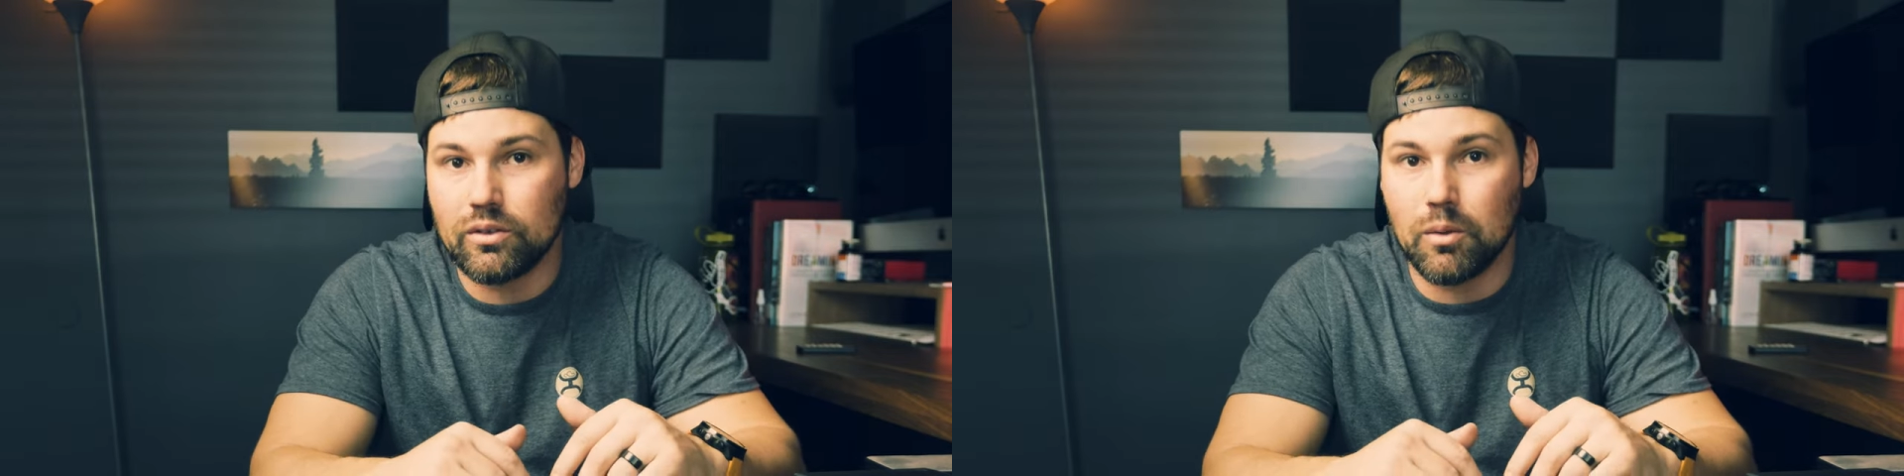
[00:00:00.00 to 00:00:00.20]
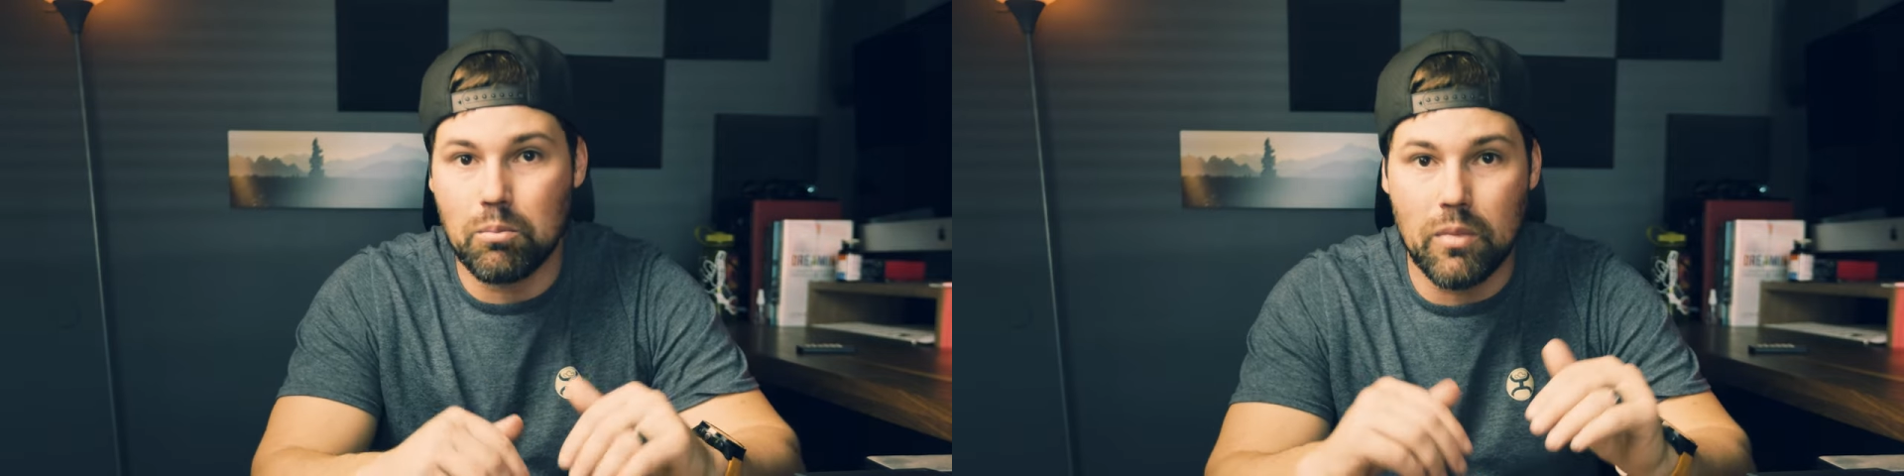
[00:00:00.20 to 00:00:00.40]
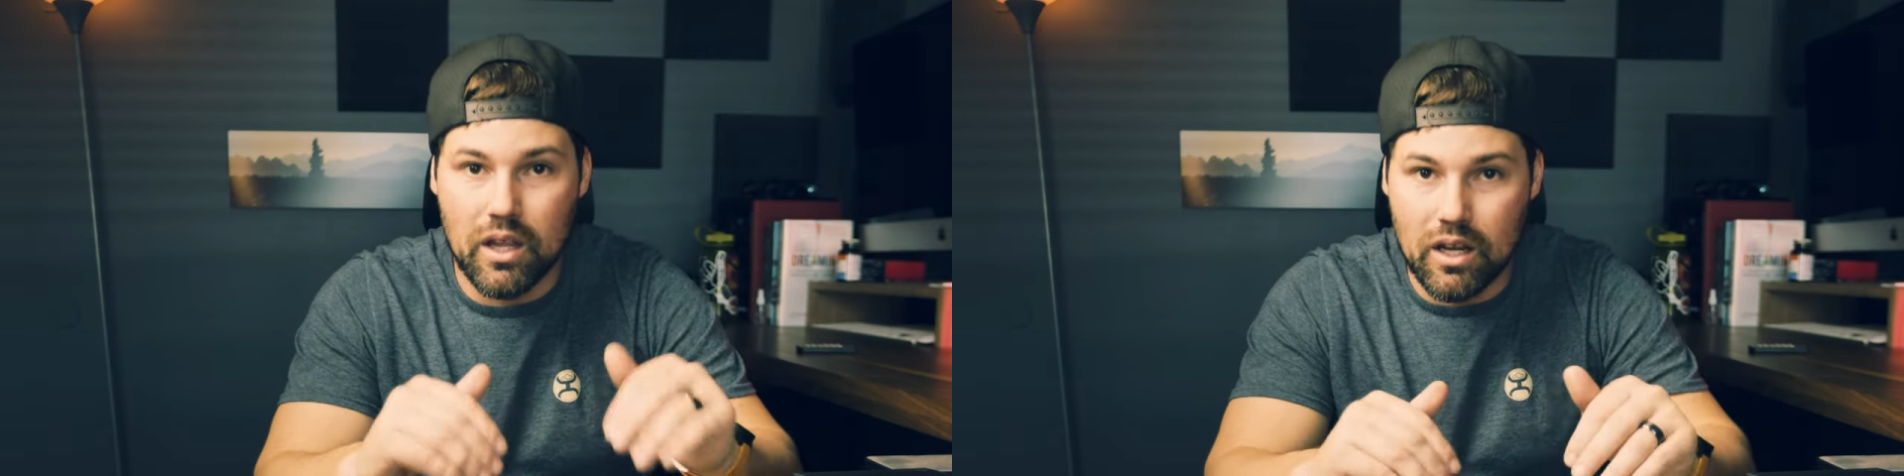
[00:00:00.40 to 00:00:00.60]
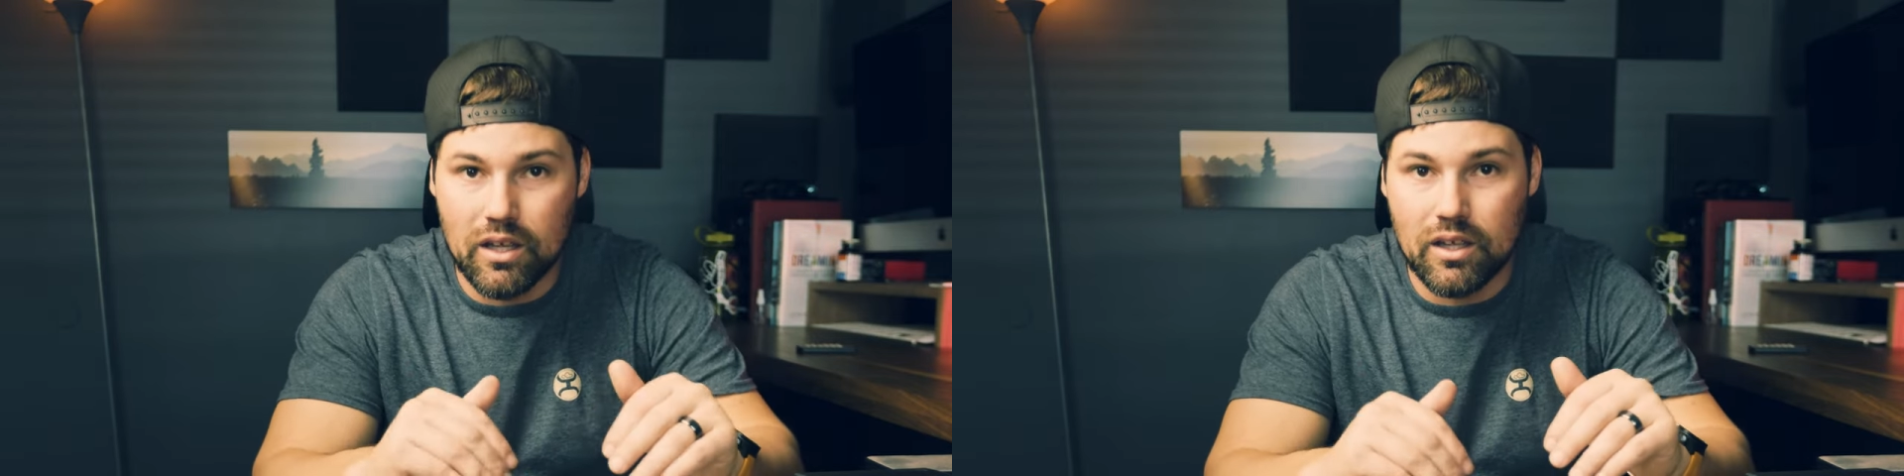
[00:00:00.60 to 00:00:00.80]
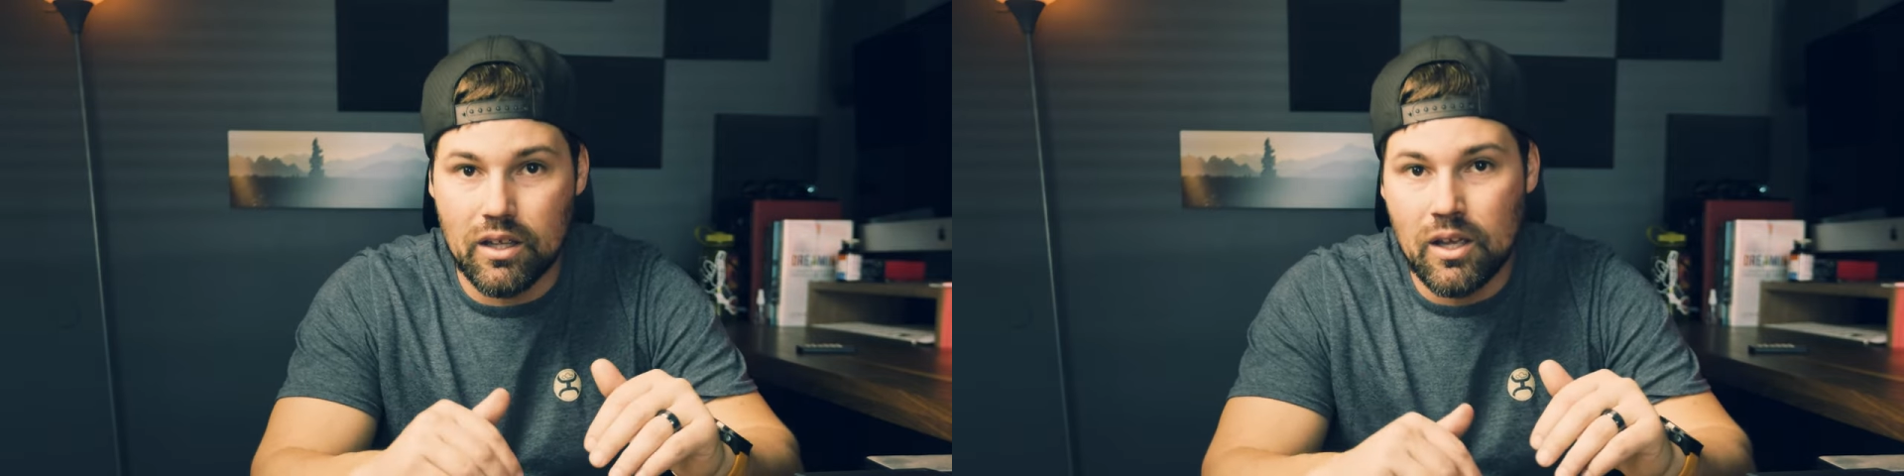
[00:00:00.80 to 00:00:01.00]
the
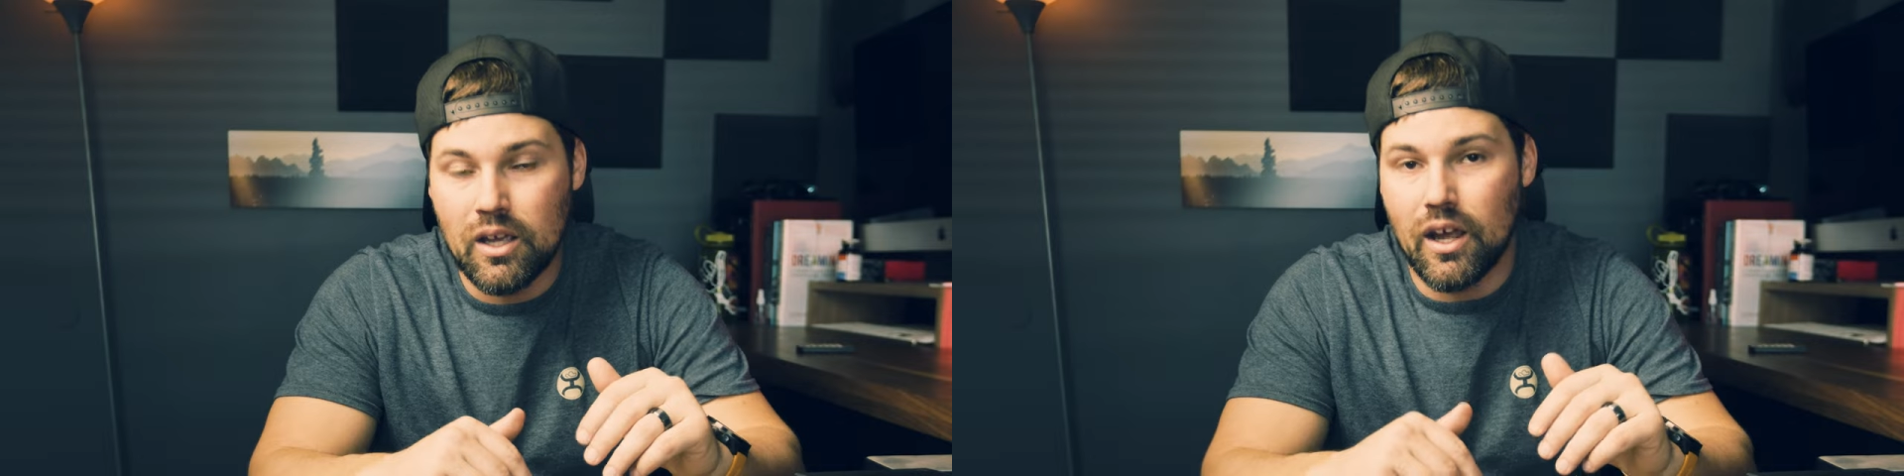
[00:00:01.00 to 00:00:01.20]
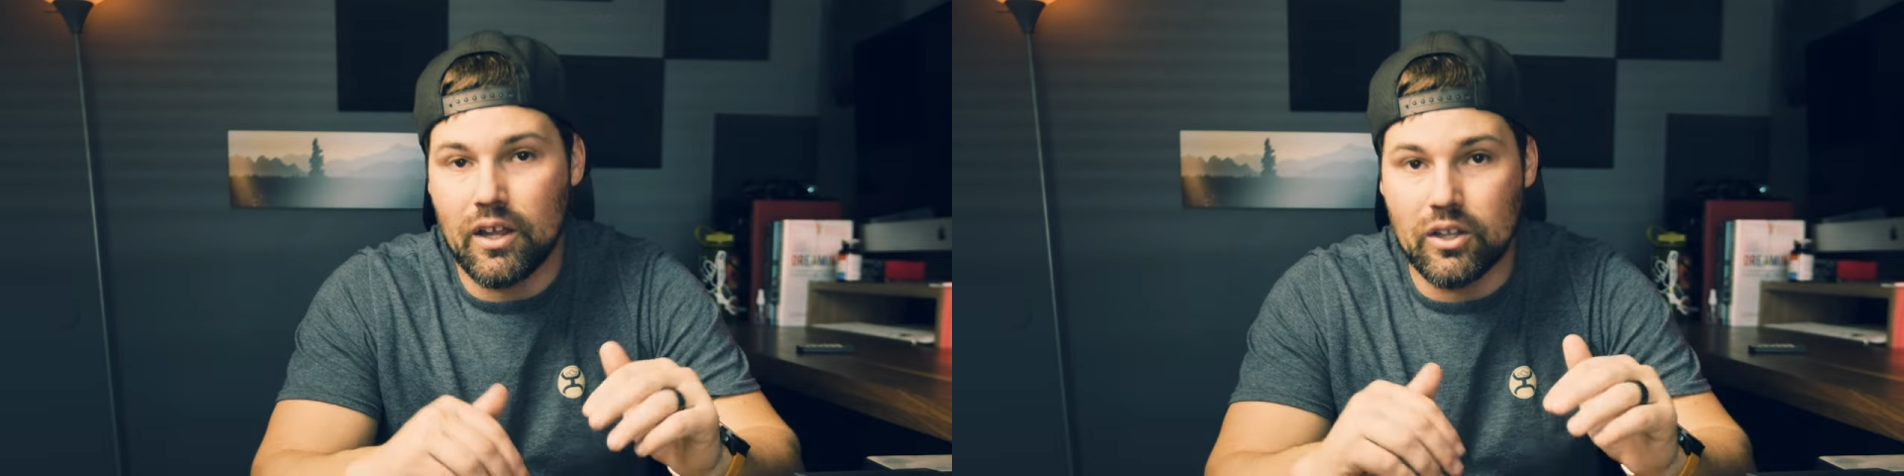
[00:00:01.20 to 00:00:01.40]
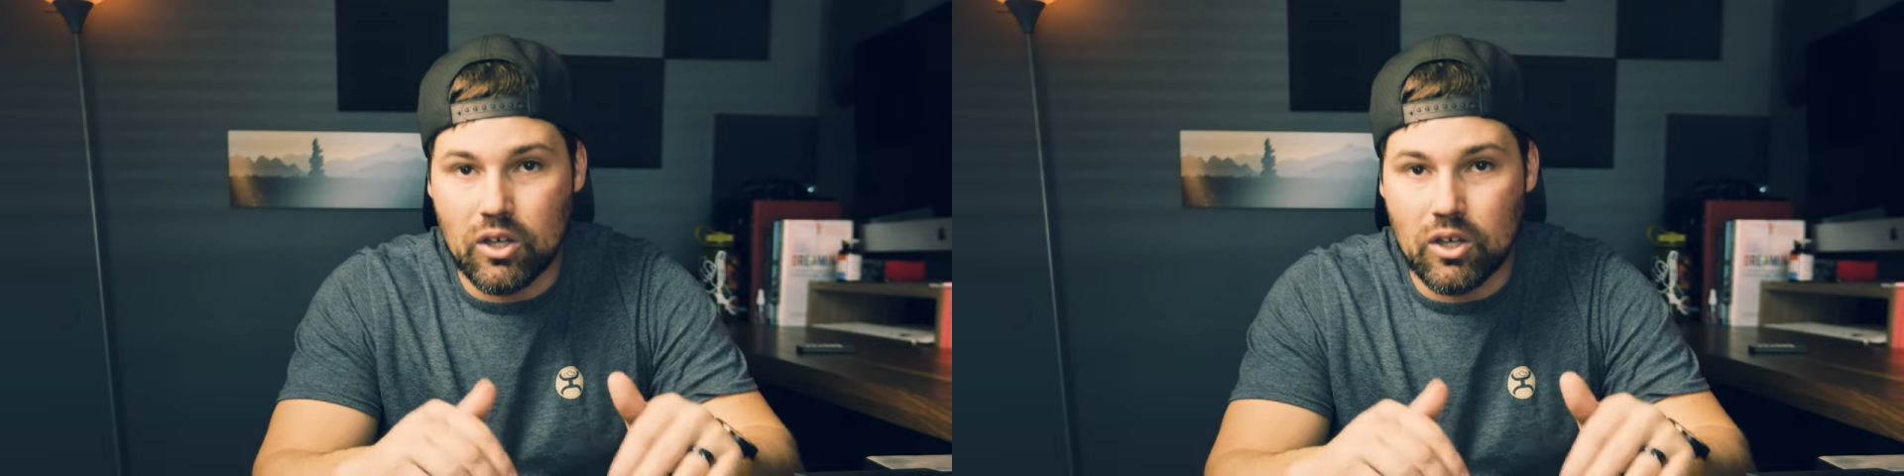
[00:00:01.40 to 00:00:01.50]
media and